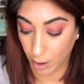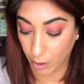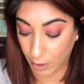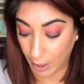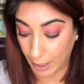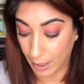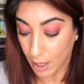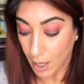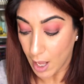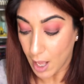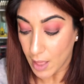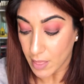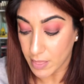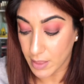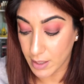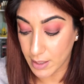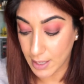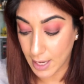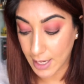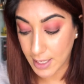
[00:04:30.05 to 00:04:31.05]
Okay,
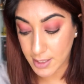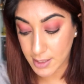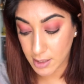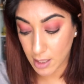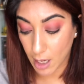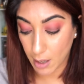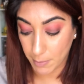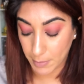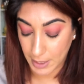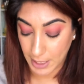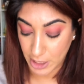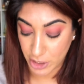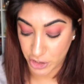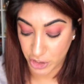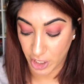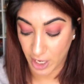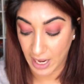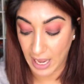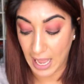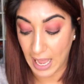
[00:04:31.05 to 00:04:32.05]
the next
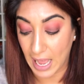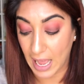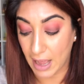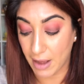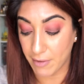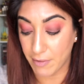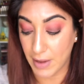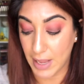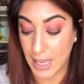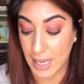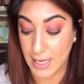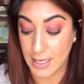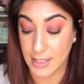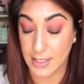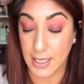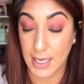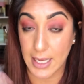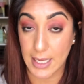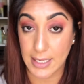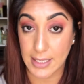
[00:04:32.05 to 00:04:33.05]
combination I have
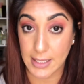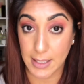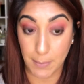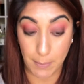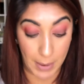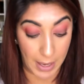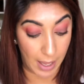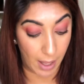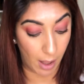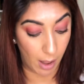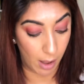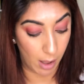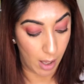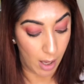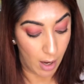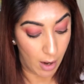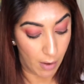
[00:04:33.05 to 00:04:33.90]
is Isabel